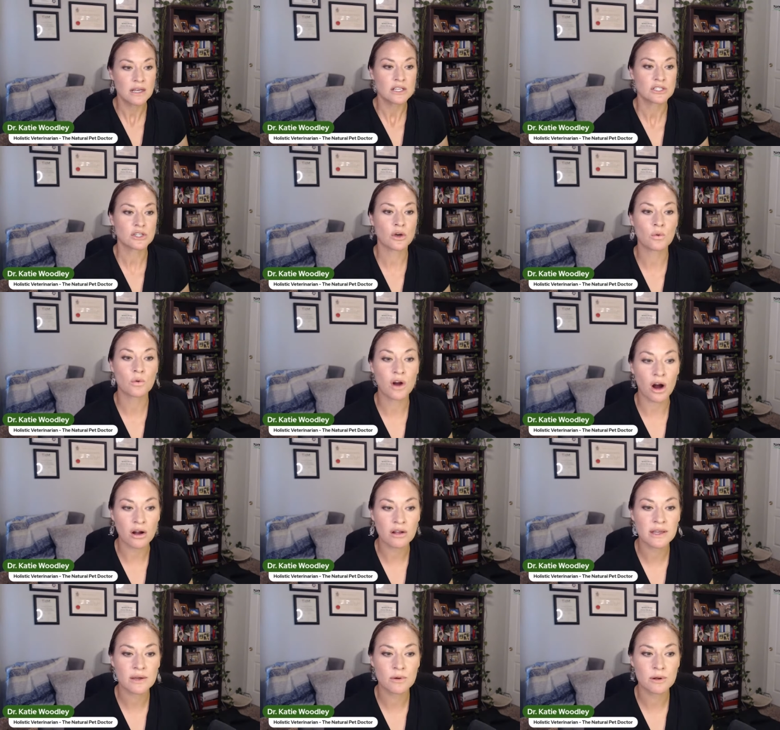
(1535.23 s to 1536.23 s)
So
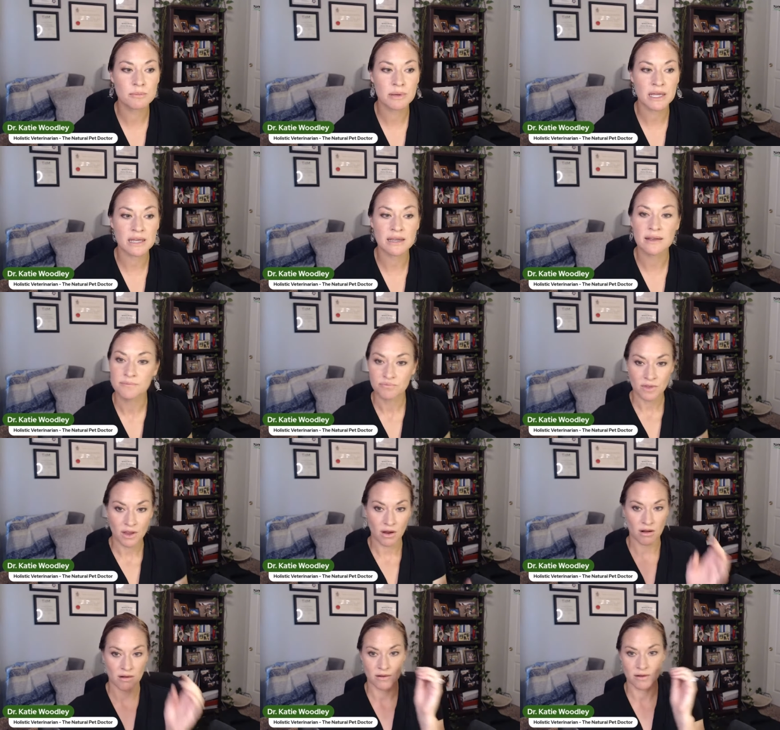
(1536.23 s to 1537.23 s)
garlic would be
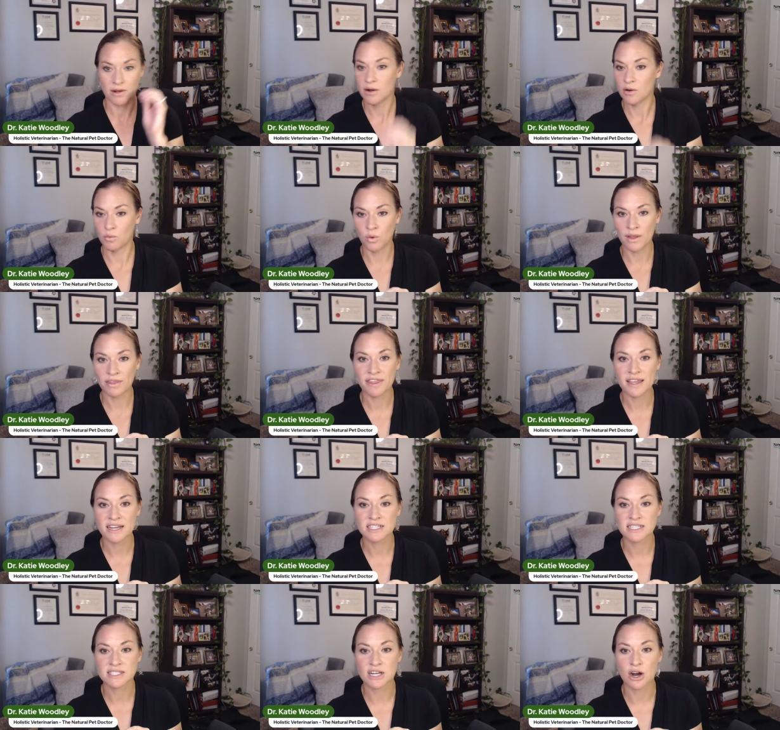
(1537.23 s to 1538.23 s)
one thing
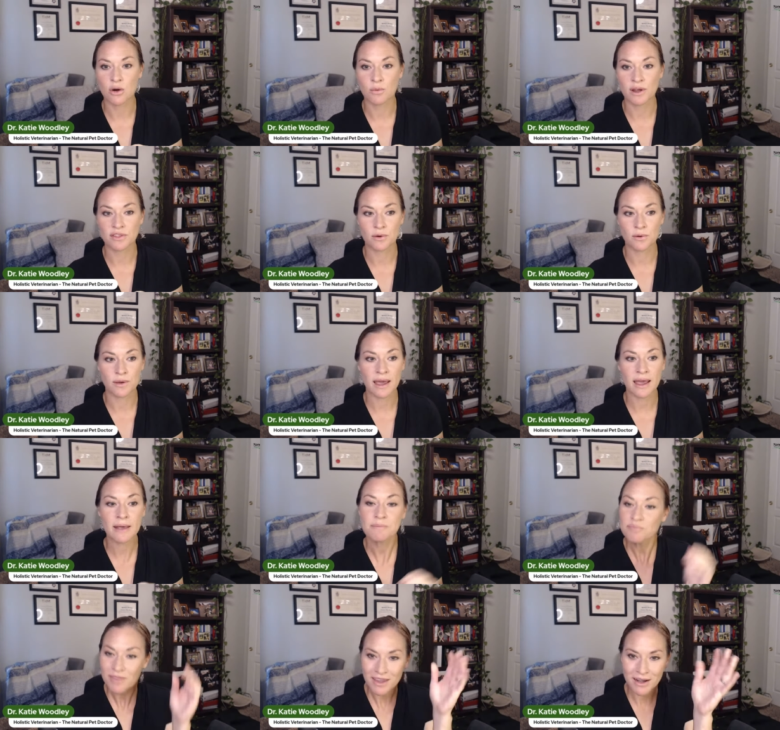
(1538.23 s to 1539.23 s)
to start with. Okay.
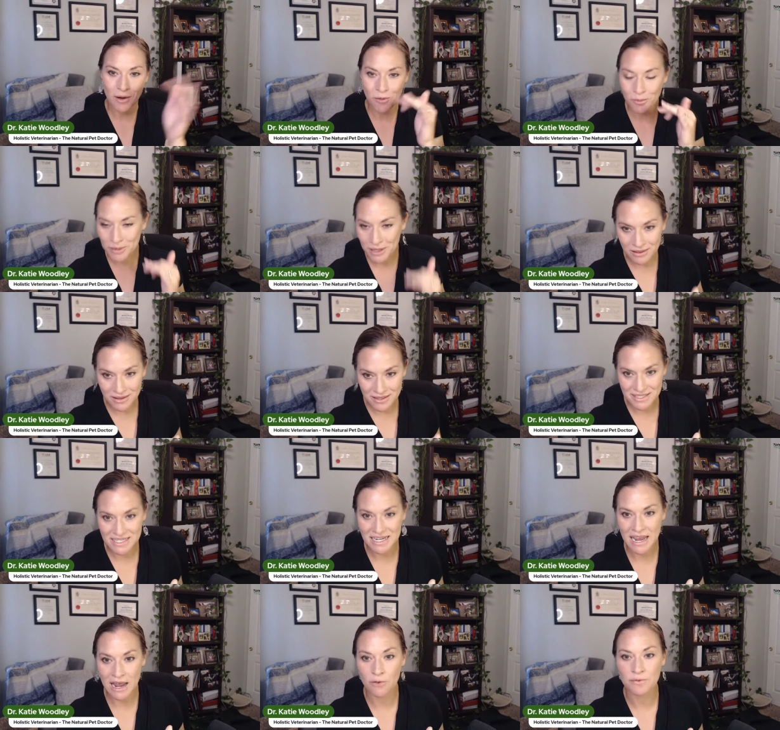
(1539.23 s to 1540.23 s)
And I will be
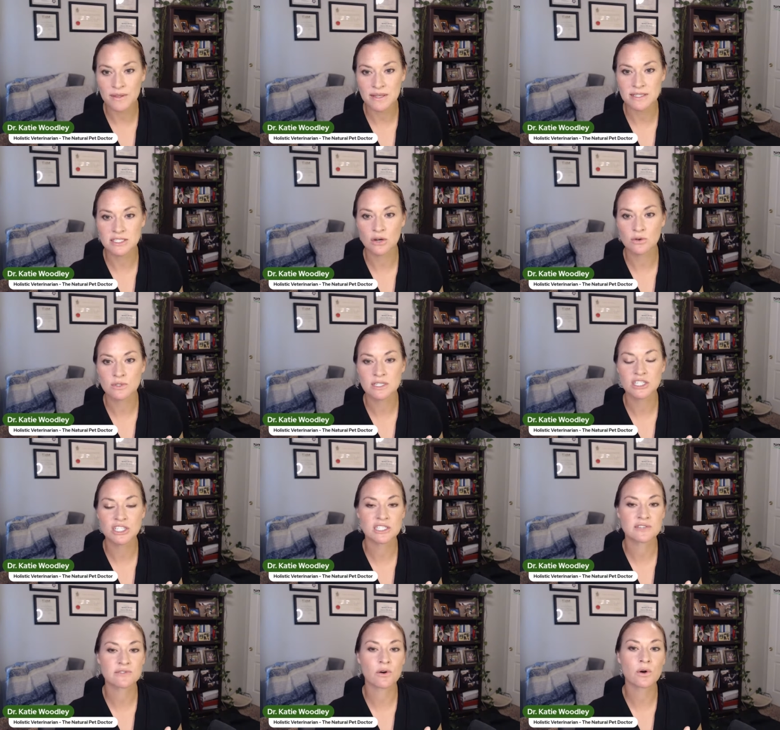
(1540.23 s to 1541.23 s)
listing out these
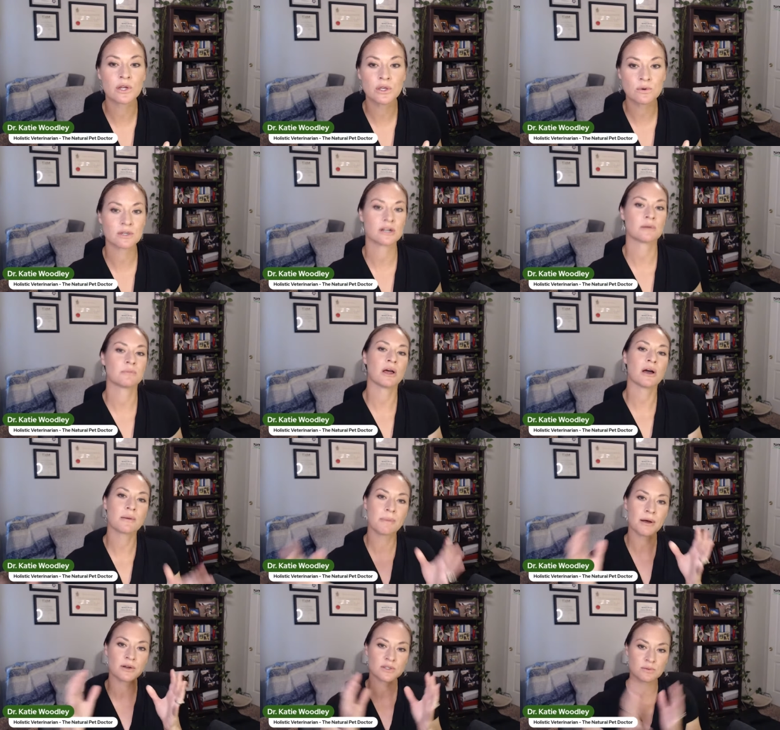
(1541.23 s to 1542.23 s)
dosages for you in our blog
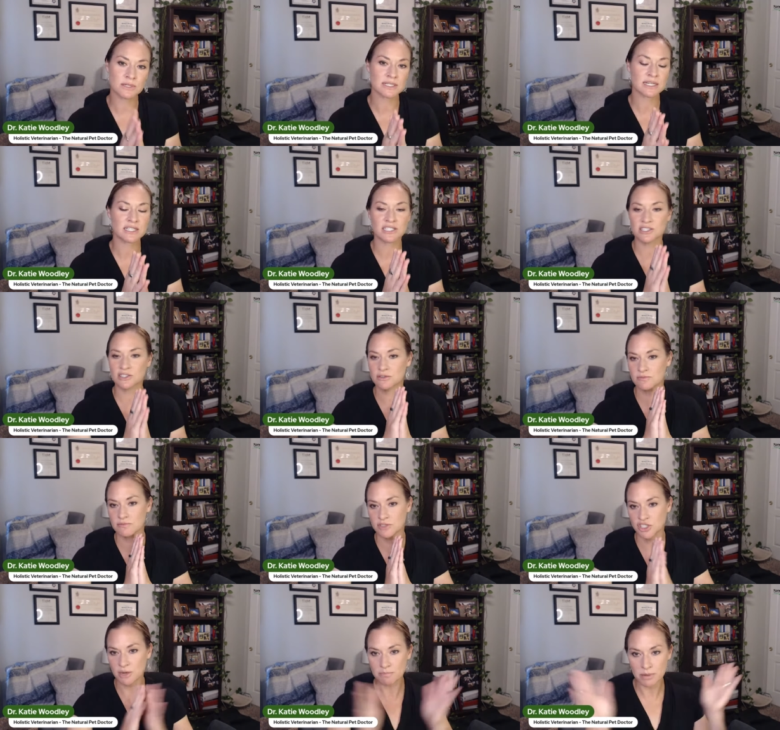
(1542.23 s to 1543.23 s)
post. Once again, just
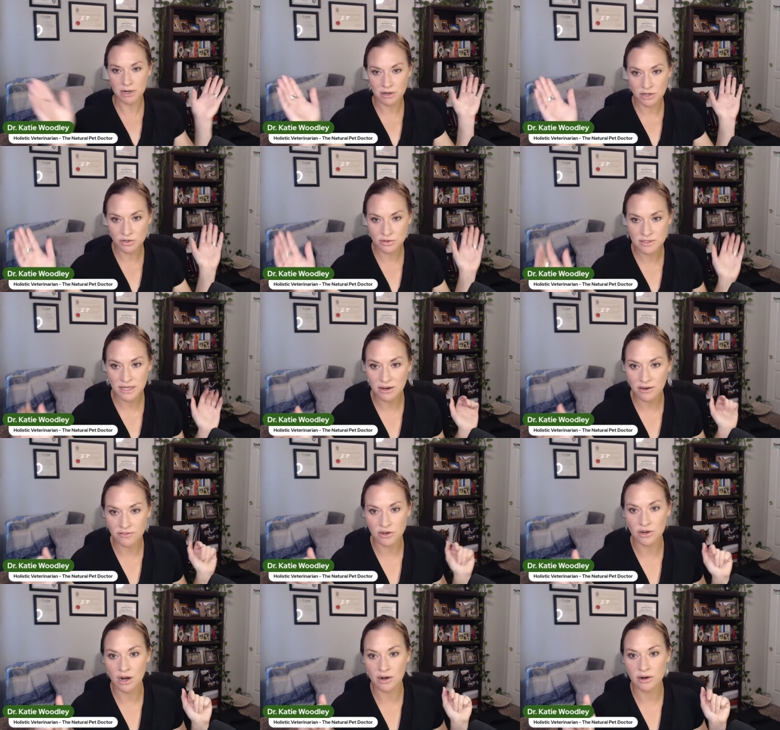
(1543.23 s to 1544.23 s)
jump on our newsletter if you're
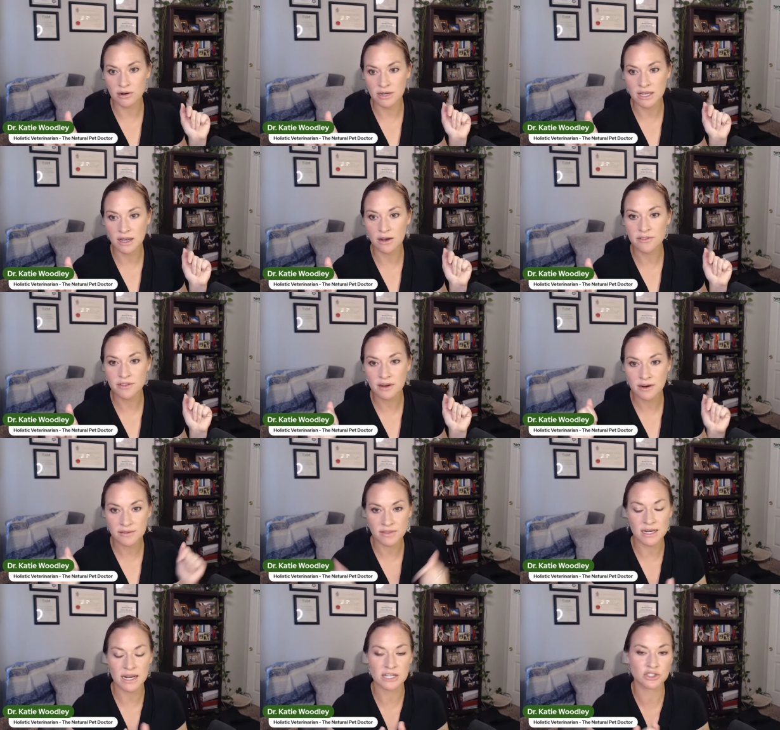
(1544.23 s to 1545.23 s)
not already on there at
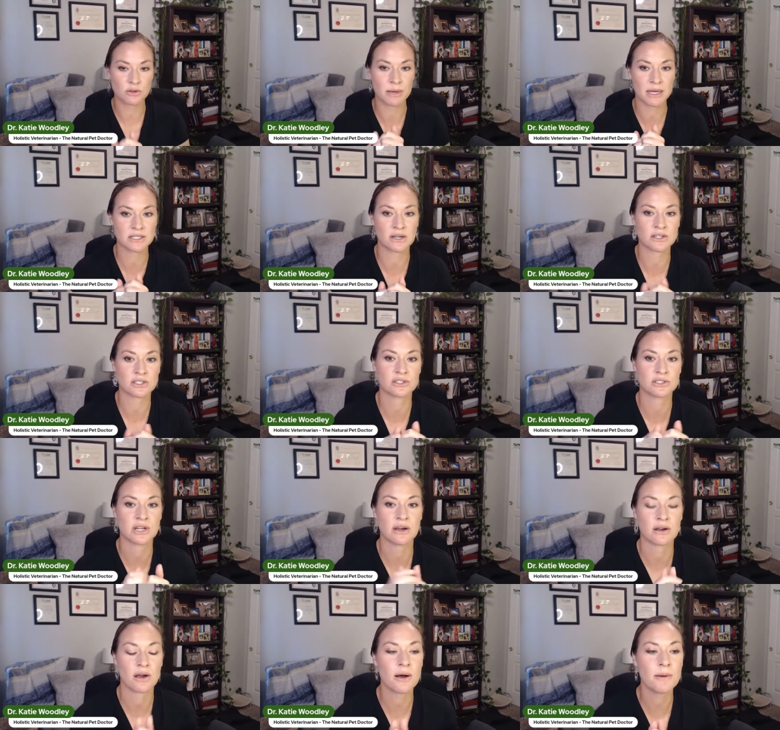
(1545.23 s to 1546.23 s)

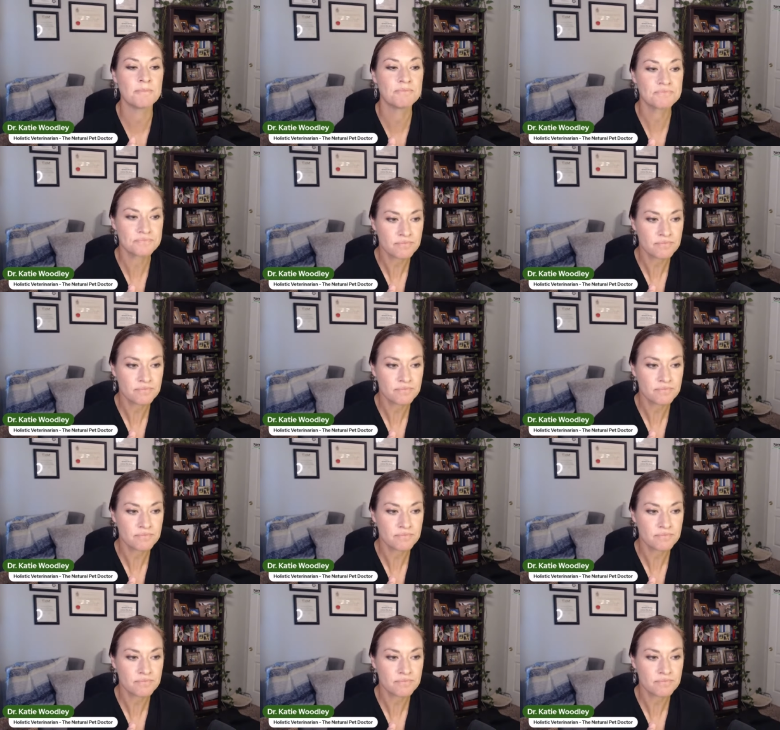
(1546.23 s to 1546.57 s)
thenaturalpetdoctor.com.